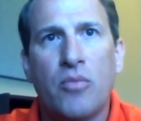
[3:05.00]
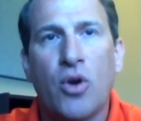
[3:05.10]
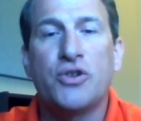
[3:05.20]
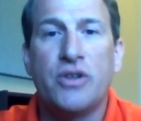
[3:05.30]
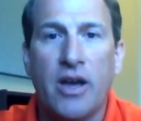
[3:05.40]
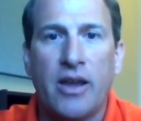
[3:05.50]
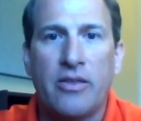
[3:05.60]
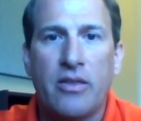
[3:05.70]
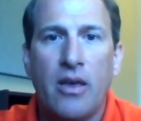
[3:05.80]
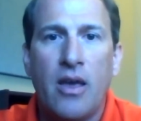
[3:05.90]
March
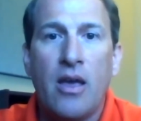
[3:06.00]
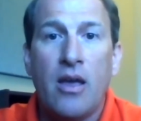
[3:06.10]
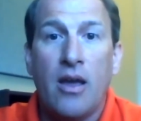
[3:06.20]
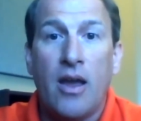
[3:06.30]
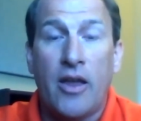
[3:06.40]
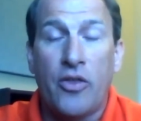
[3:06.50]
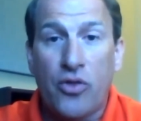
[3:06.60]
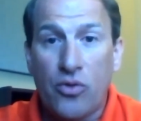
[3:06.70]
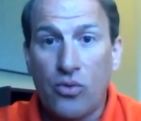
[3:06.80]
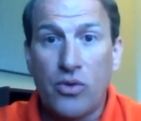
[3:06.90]
9th, and
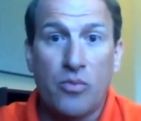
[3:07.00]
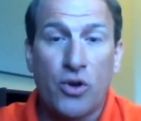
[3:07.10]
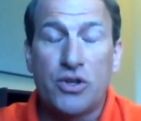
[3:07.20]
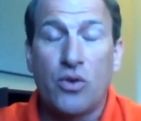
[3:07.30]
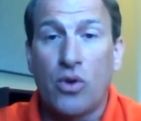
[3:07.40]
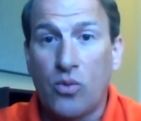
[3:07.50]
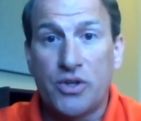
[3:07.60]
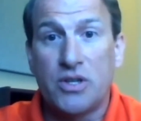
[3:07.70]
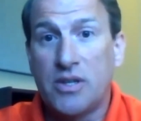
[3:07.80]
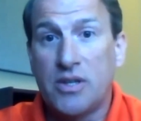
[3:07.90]
through the emergency order,
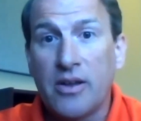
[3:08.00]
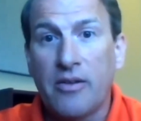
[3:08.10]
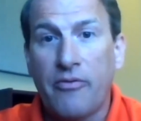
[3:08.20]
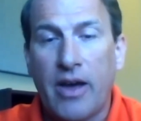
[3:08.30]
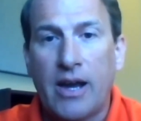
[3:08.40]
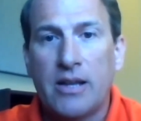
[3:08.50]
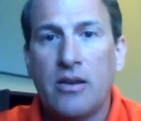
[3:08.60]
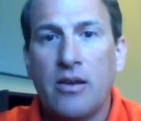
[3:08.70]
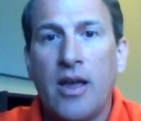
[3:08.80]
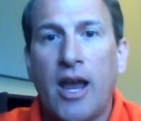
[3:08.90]
which is still in
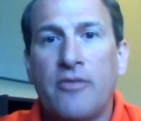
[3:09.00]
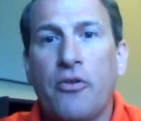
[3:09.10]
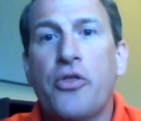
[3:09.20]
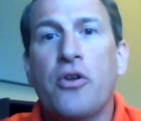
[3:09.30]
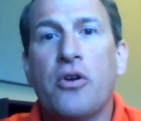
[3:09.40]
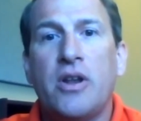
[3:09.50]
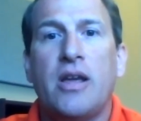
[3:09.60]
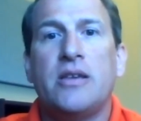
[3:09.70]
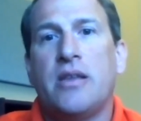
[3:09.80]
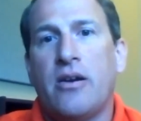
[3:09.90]
effect, and for 30
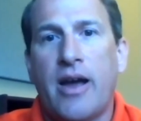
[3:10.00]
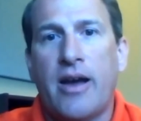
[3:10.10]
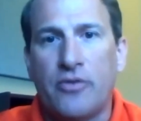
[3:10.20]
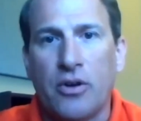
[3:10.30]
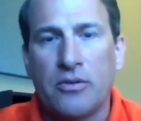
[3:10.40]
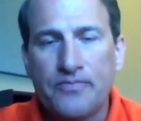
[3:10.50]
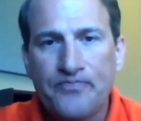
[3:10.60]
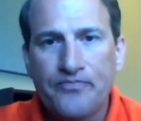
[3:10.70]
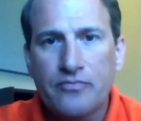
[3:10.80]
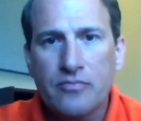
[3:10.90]
days thereafter,
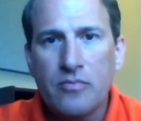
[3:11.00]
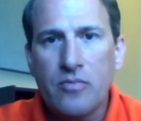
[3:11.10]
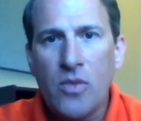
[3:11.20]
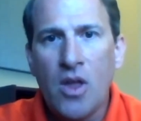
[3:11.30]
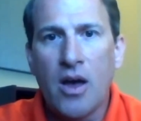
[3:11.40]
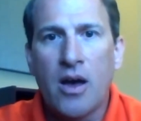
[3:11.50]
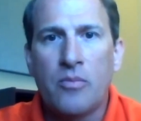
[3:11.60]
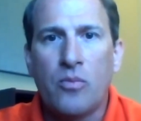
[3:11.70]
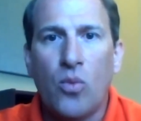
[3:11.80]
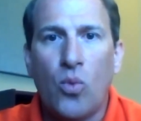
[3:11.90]

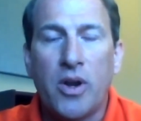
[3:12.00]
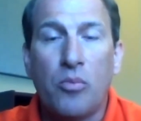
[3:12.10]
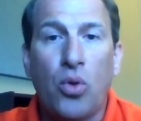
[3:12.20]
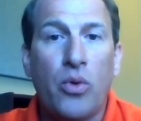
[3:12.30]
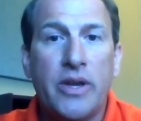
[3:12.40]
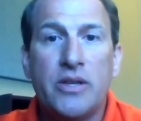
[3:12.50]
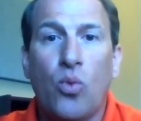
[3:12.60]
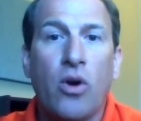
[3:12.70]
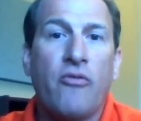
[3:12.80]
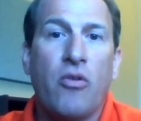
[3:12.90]
when employees
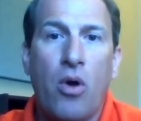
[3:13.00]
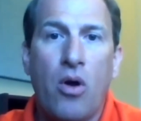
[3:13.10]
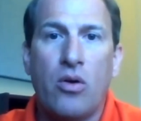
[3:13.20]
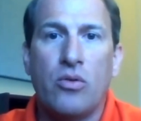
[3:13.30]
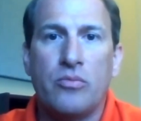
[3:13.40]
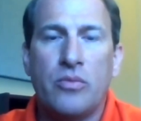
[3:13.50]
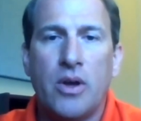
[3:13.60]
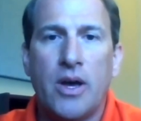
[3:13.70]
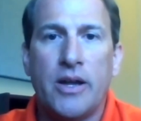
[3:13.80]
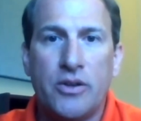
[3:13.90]
work from home
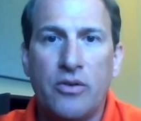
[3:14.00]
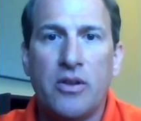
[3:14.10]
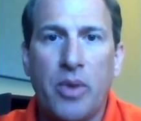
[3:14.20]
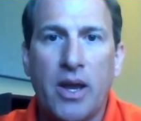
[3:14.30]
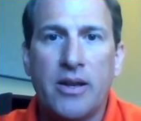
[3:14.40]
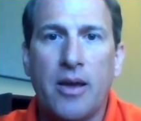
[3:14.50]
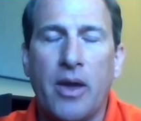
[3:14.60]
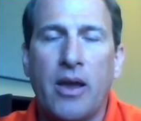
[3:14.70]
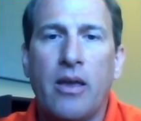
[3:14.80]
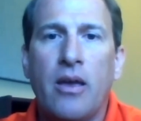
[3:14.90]
due to the
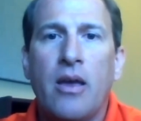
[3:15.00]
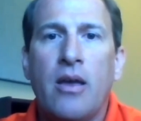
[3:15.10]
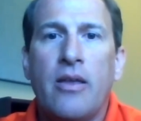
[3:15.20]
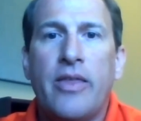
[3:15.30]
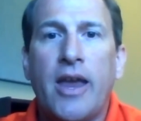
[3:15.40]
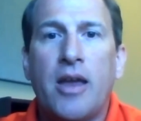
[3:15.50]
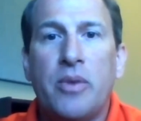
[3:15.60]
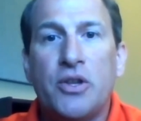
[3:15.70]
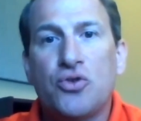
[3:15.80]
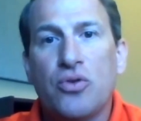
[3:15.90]
pandemic, they
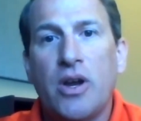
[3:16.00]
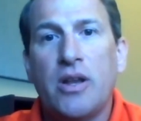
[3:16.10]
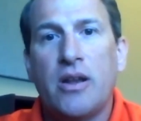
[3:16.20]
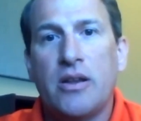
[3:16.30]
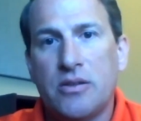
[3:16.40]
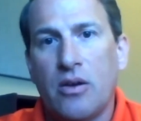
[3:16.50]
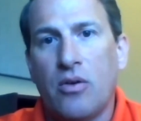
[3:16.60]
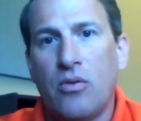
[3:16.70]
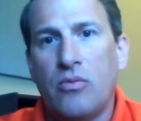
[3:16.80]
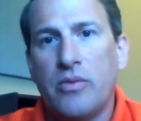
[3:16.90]
can be treated as
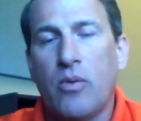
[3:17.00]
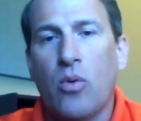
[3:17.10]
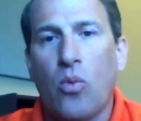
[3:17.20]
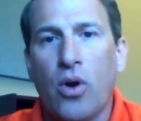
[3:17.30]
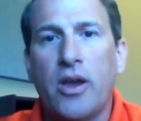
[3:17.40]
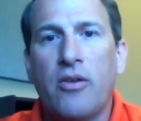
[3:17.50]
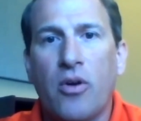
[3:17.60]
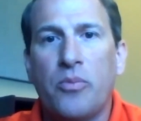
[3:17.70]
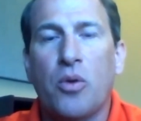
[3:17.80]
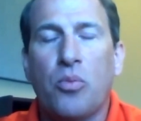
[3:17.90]
though they were working
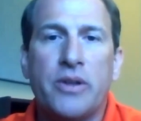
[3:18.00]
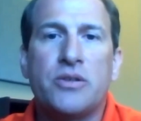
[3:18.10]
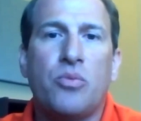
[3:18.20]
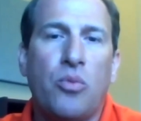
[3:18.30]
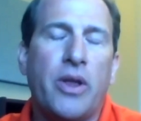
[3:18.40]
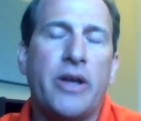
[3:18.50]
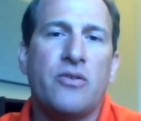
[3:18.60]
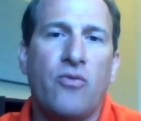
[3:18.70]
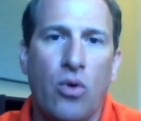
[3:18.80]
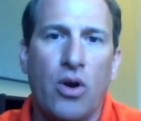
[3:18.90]
from their principal
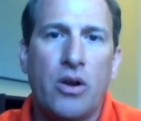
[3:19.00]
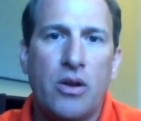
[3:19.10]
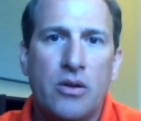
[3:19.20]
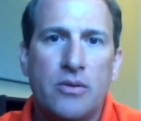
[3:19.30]
place of work.